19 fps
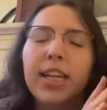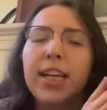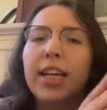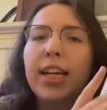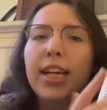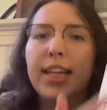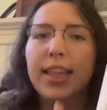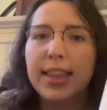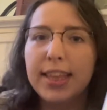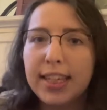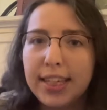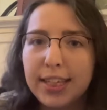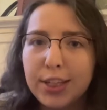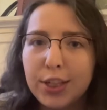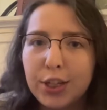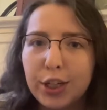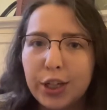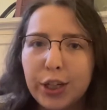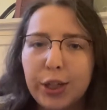in
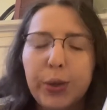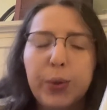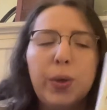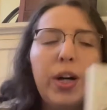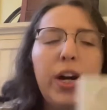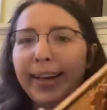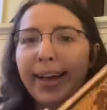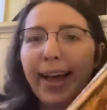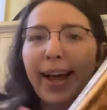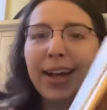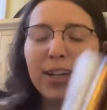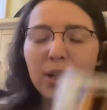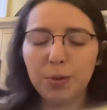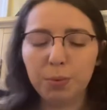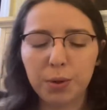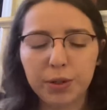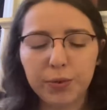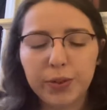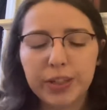these two. I
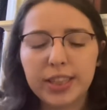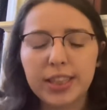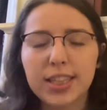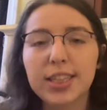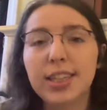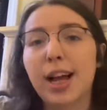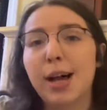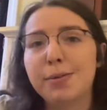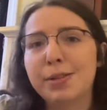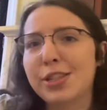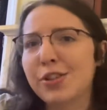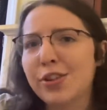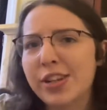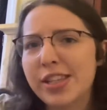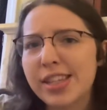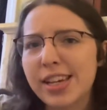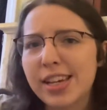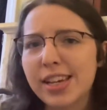don't want to read the synopsis or anything